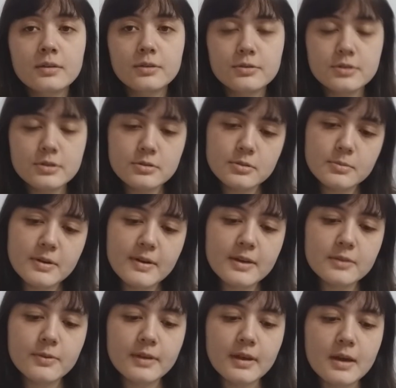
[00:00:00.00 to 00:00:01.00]
So just to
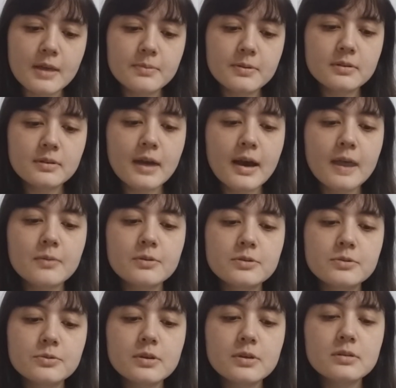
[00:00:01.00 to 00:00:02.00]
summarize what happened, I
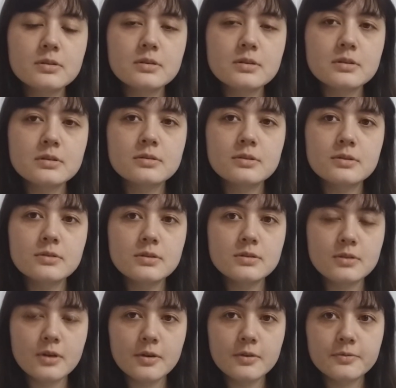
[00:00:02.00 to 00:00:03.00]
was doing this
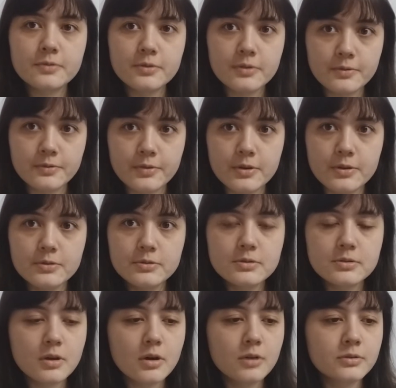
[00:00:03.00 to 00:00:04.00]
series of
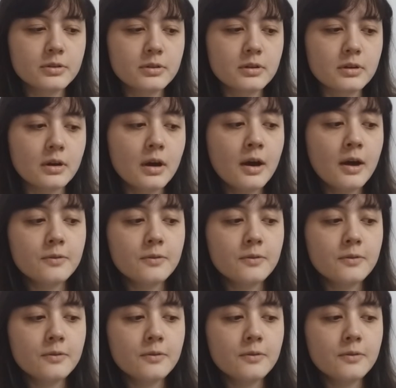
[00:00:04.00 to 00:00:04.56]
reviews on the